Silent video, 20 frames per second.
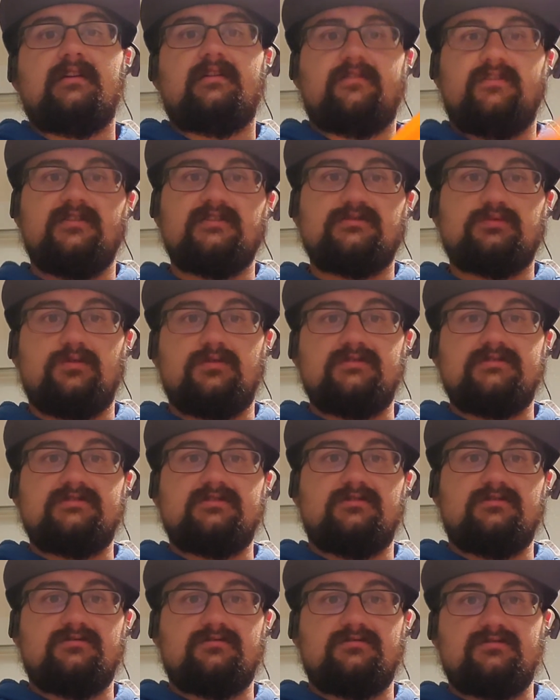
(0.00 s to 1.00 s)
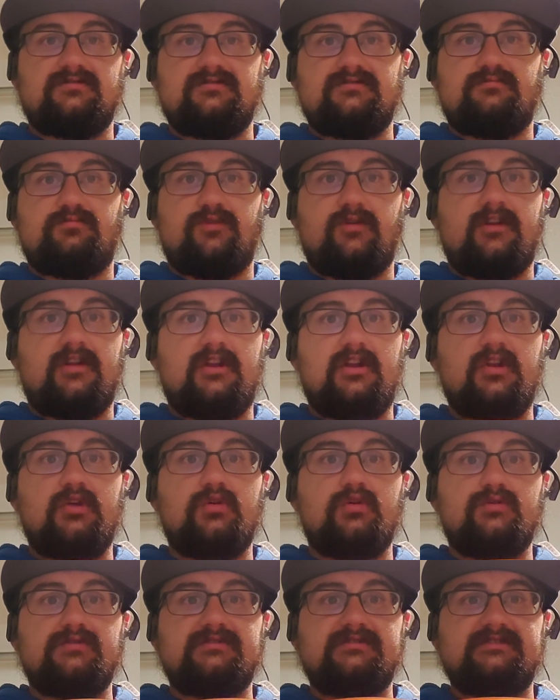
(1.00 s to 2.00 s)
This one's so pretty
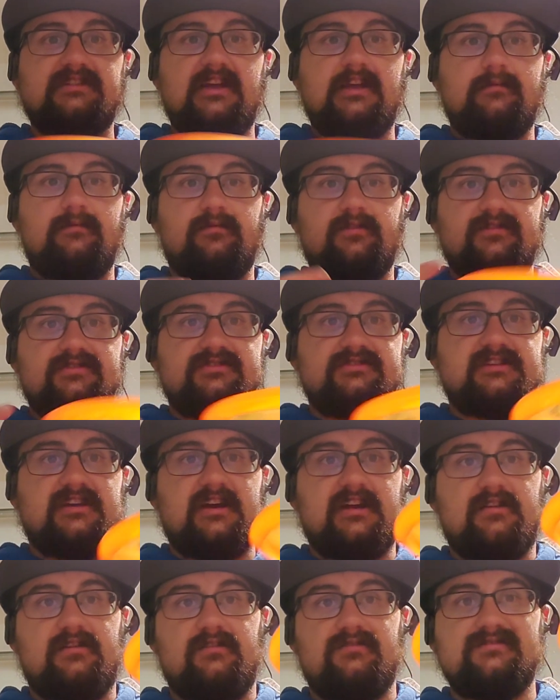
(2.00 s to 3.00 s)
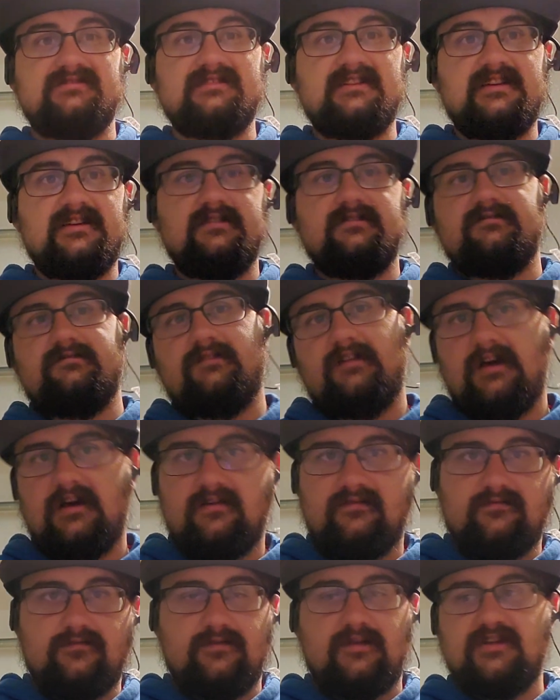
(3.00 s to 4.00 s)
new, stable, it just kind of goes, nah,
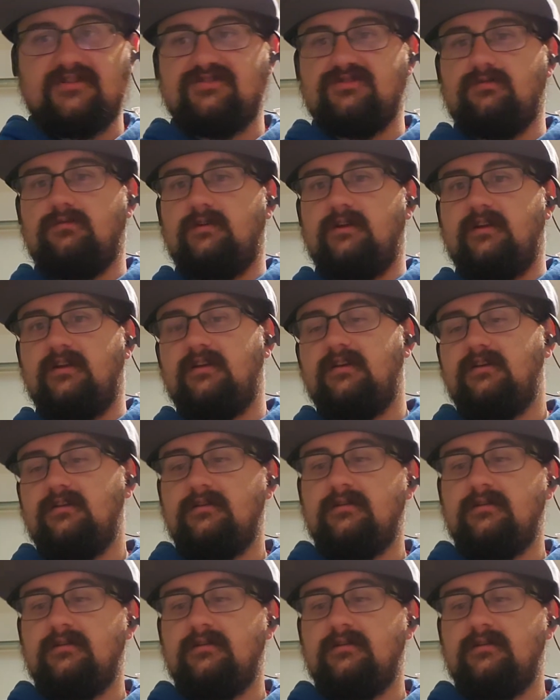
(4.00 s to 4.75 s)
forget you, wind.